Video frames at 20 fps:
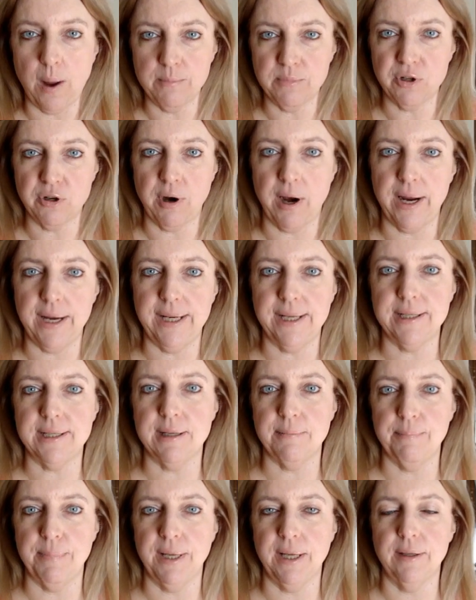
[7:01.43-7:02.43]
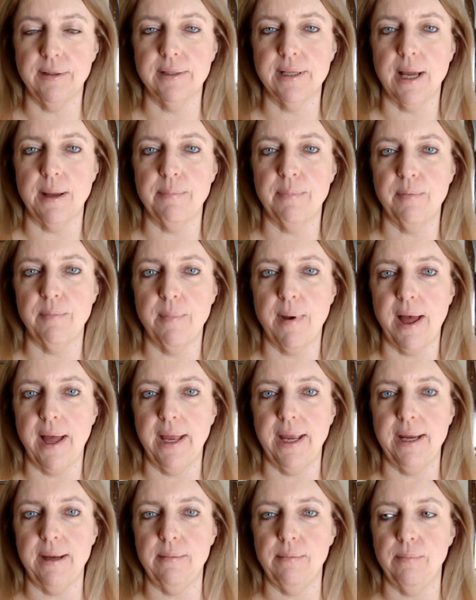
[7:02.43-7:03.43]
I'm trying to build up
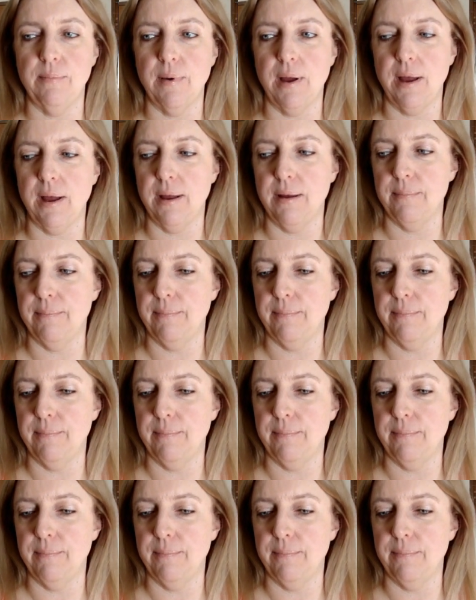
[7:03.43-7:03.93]
my uh,